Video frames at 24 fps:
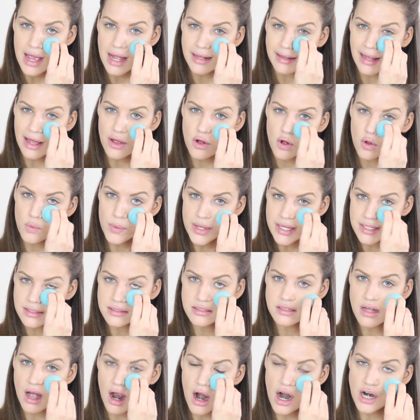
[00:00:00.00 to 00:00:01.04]
And I always
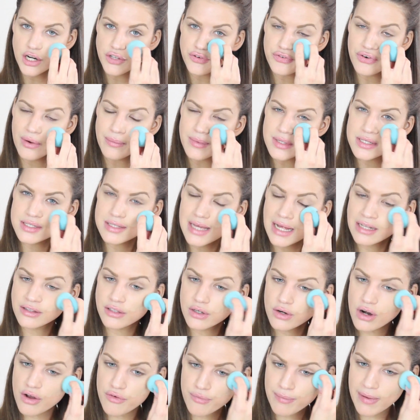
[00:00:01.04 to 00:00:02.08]
start from the
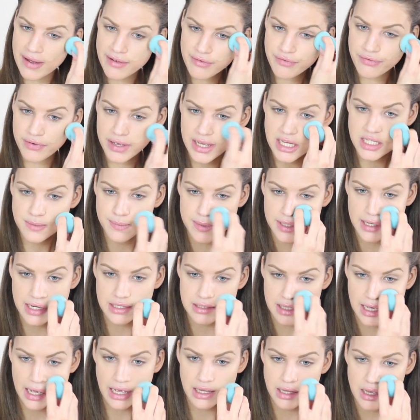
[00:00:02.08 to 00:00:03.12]
center of my face
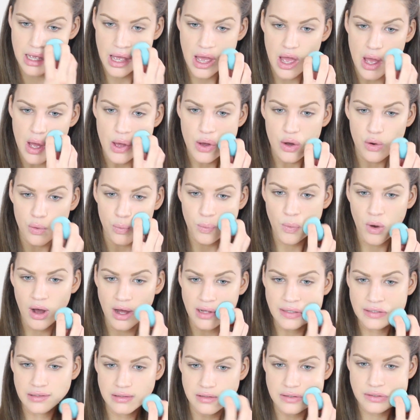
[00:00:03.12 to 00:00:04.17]
because I
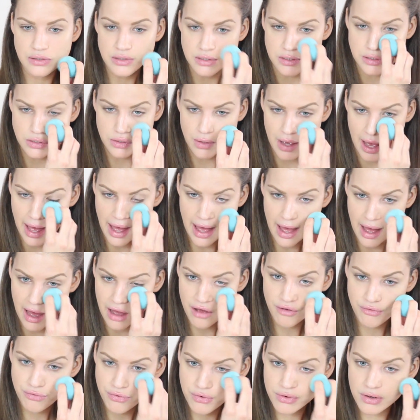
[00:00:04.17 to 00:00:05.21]
want to
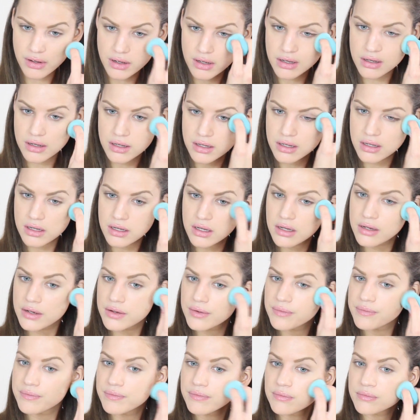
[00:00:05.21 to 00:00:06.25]
have
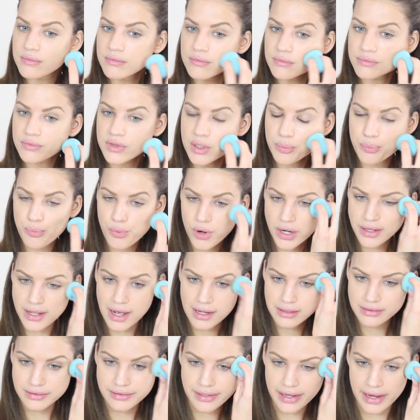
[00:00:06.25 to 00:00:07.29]
the
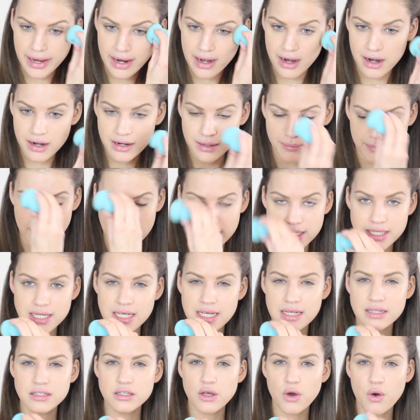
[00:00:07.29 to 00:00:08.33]
product there in my
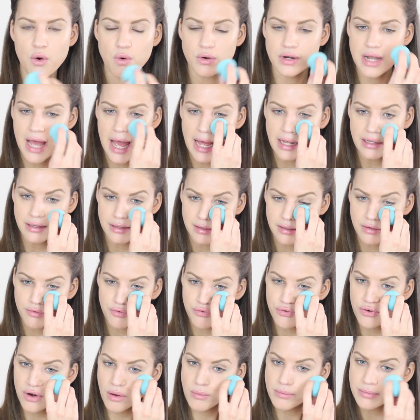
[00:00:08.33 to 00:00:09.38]
T-zone, and
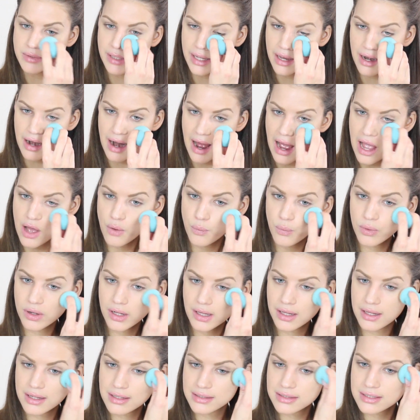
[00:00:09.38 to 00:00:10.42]
from there I
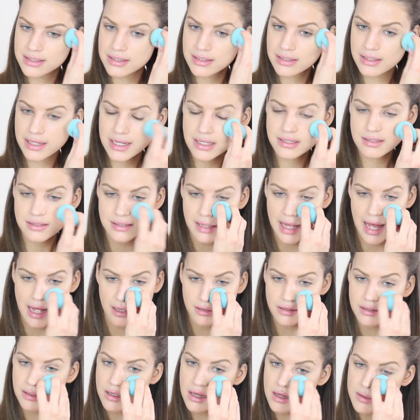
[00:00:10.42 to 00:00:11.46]
will
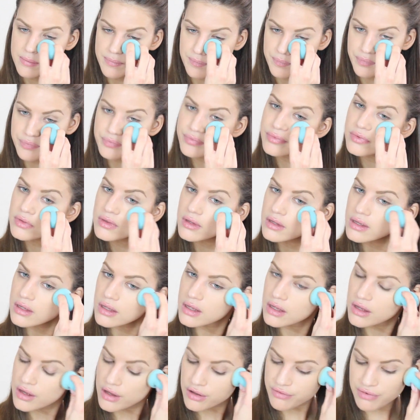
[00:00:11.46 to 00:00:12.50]
extend the
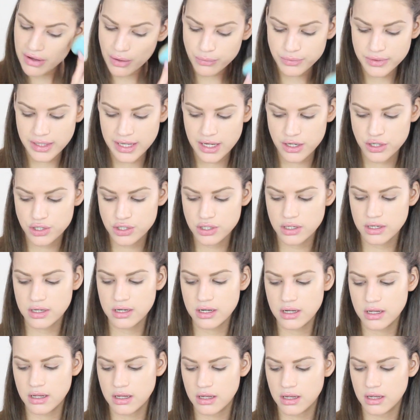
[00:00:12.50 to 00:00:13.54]

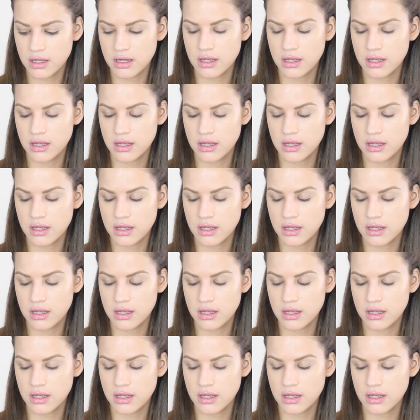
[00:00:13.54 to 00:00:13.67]
foundation